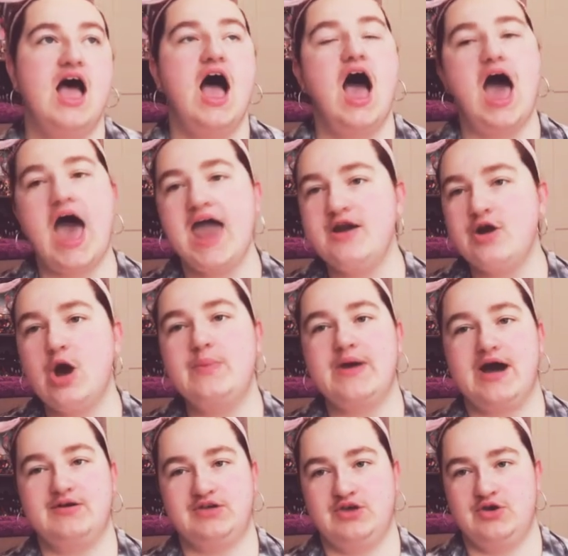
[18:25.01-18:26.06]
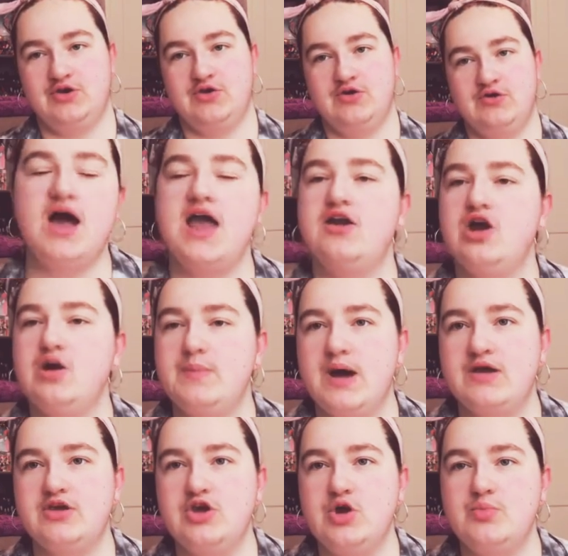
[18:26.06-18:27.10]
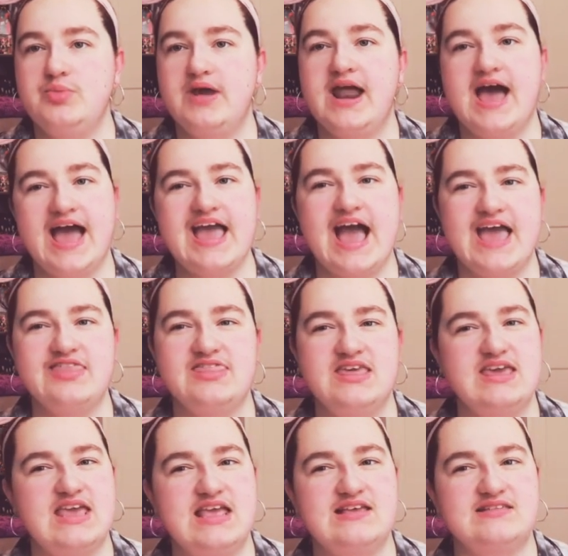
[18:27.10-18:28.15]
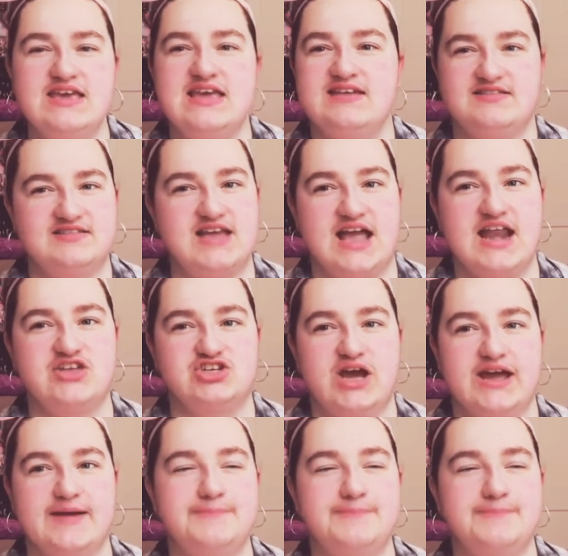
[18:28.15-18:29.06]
I don't know about you, but I think he's a tiny giant.